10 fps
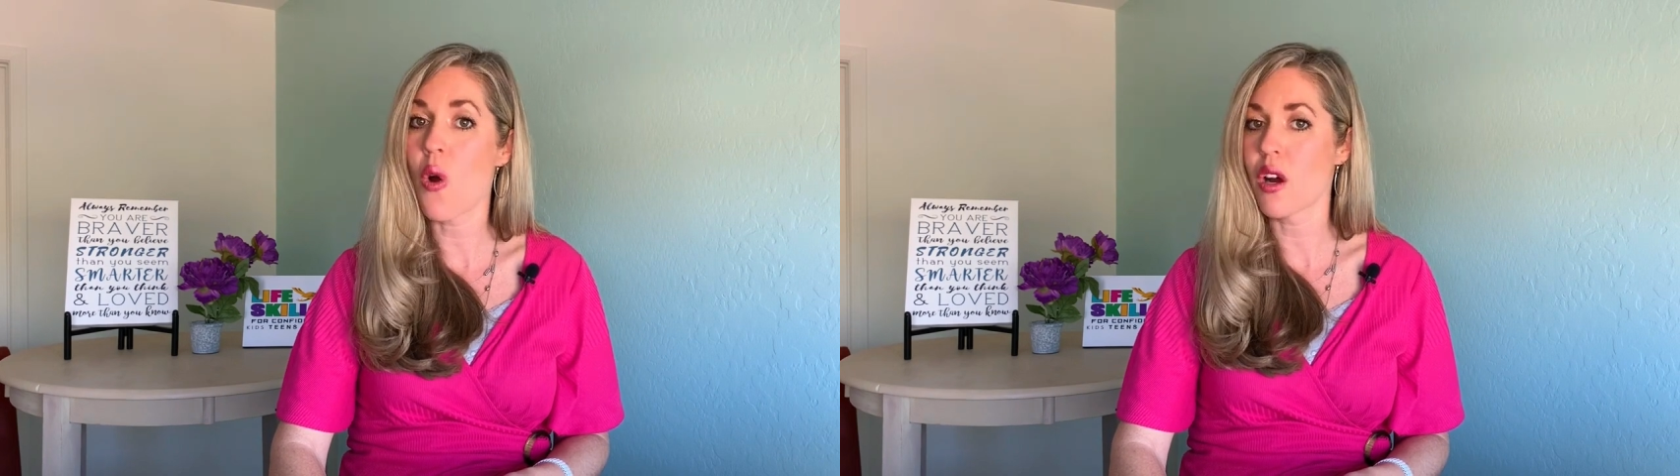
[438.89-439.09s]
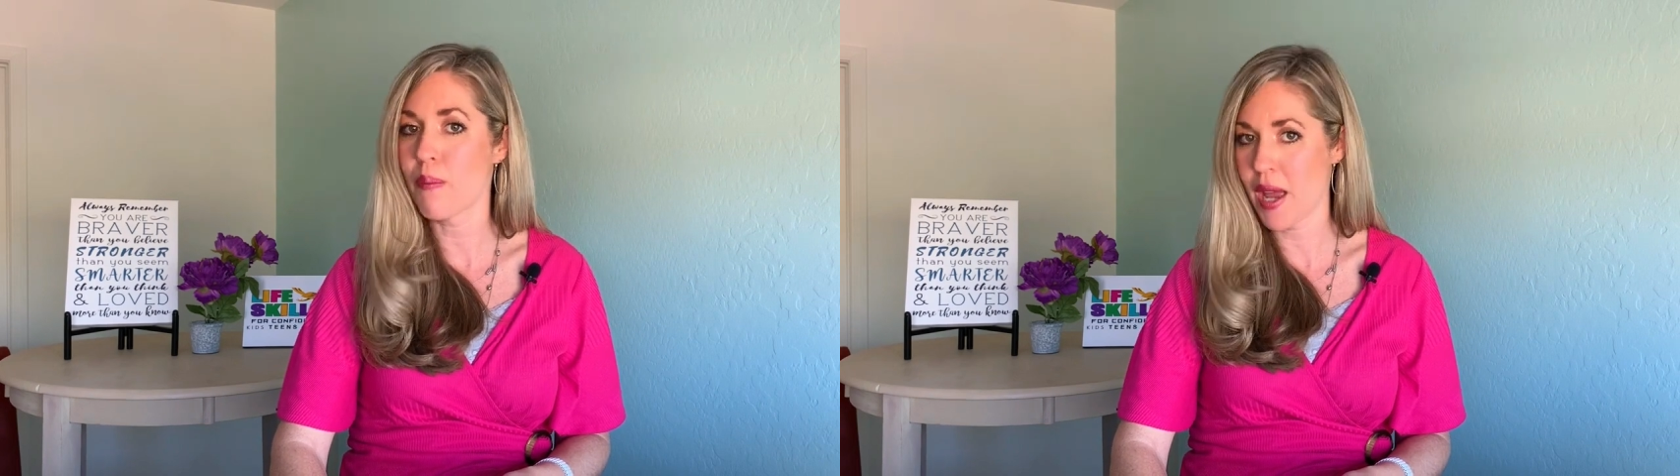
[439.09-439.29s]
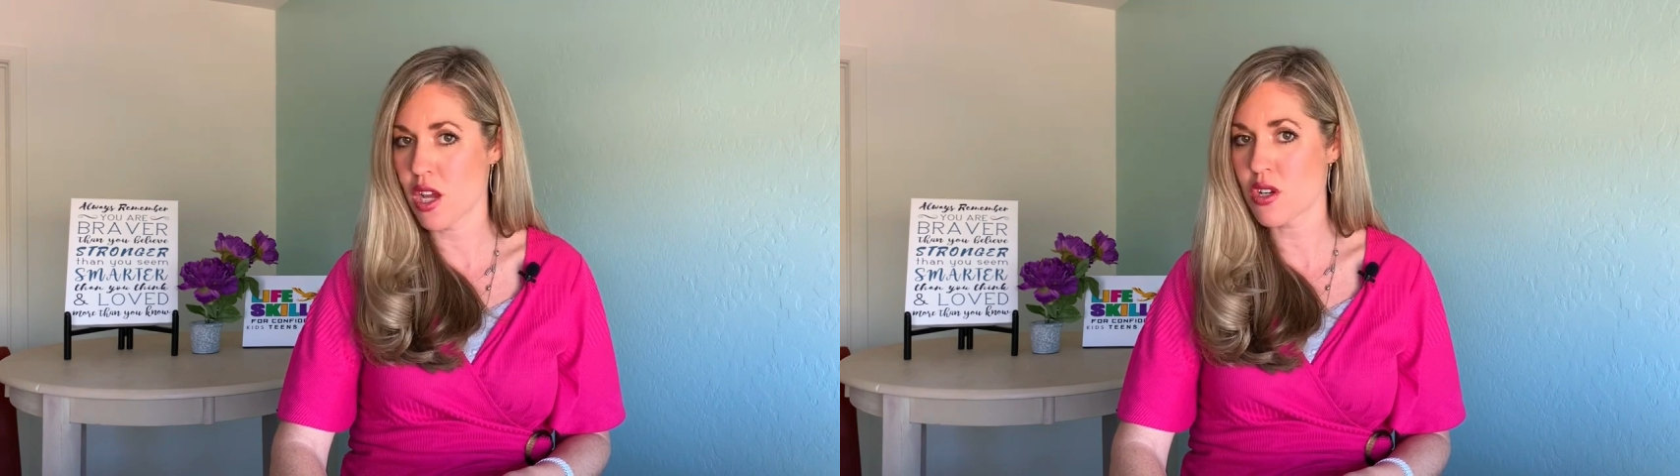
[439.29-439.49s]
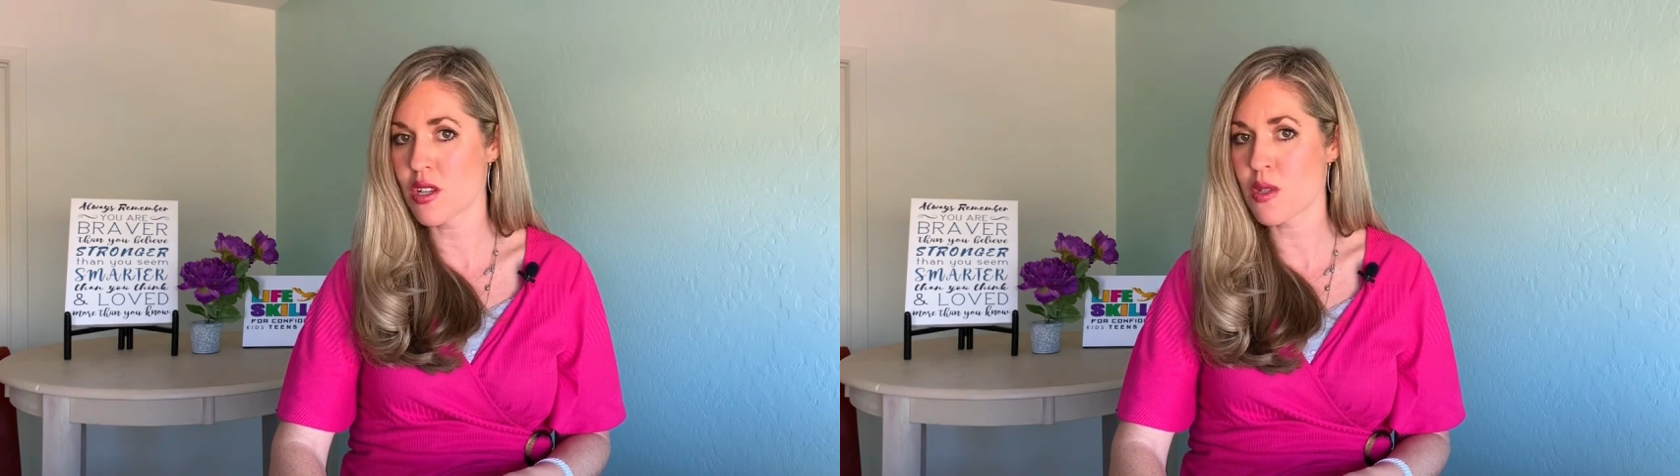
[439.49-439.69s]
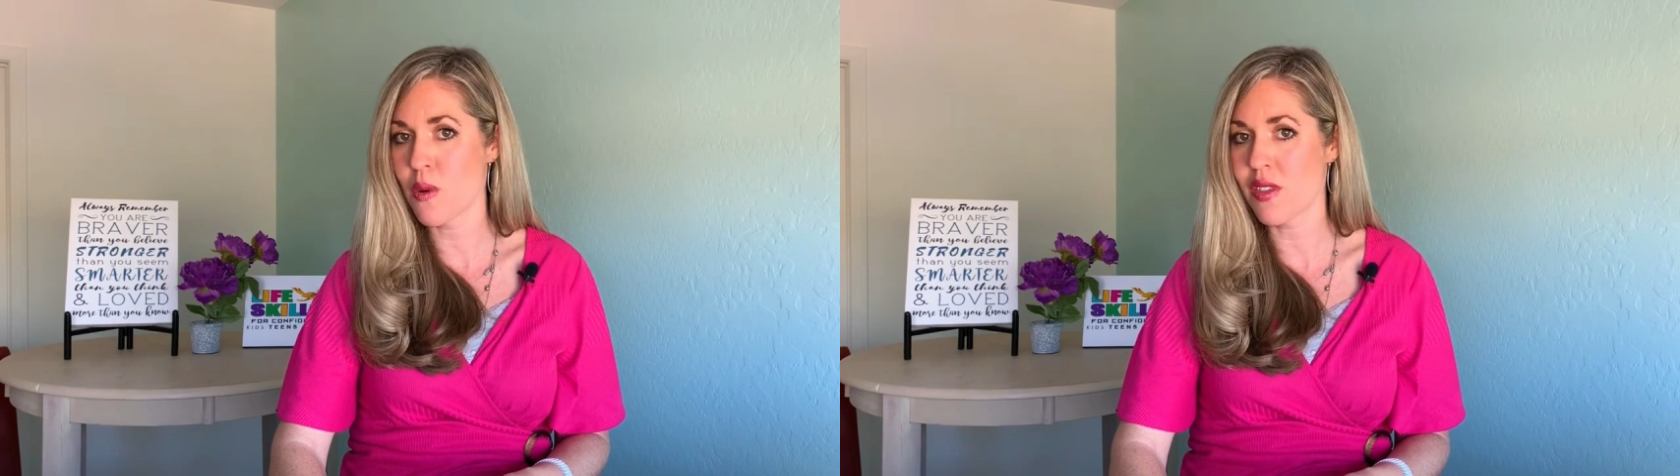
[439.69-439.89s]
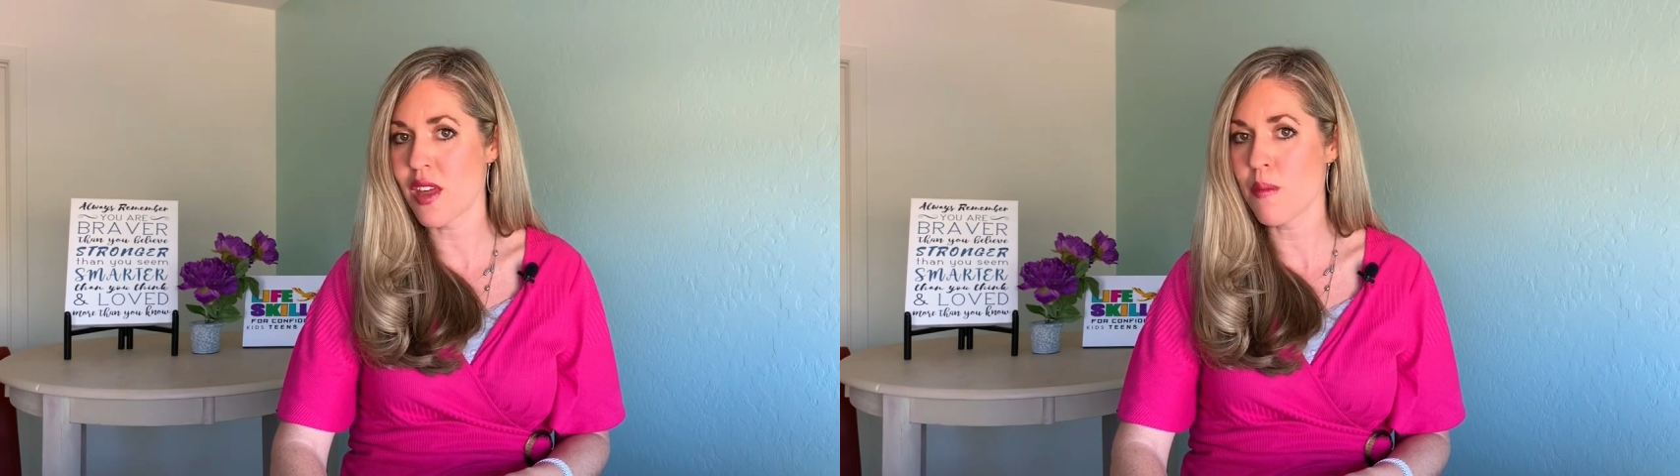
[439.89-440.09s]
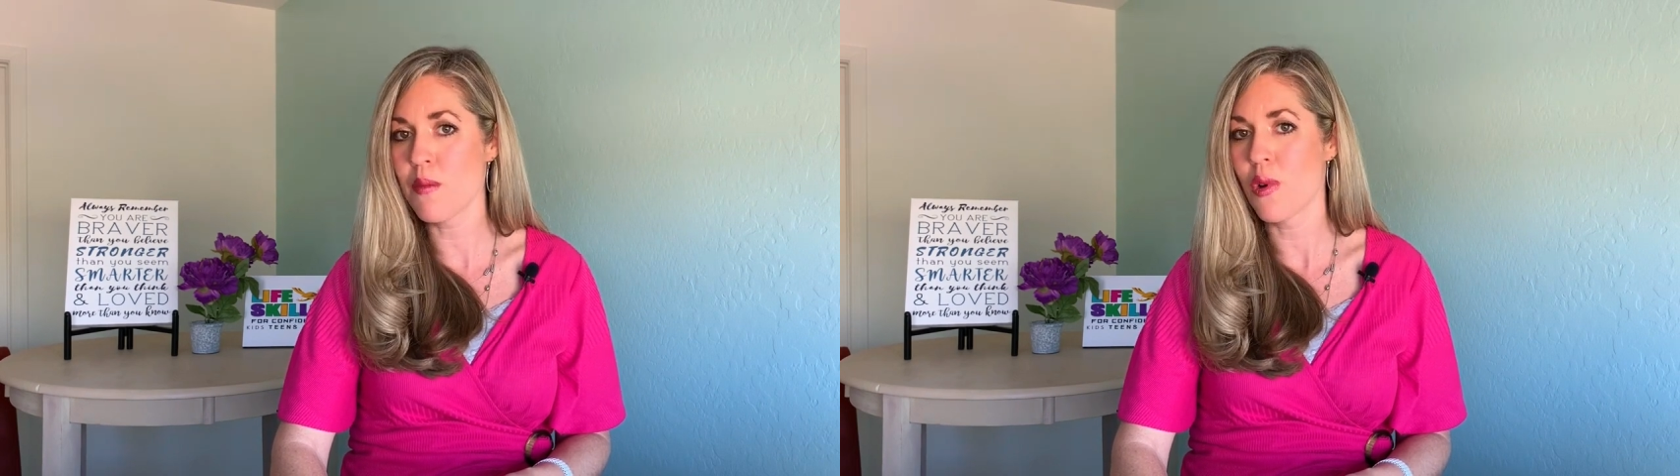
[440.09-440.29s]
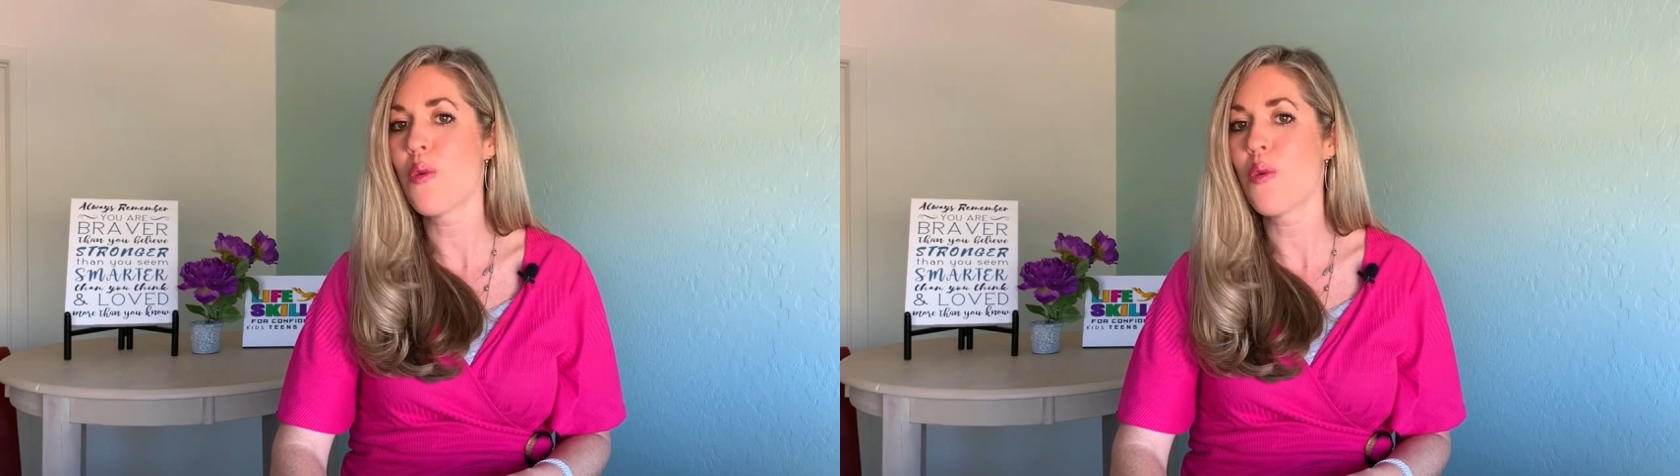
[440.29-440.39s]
or patience with them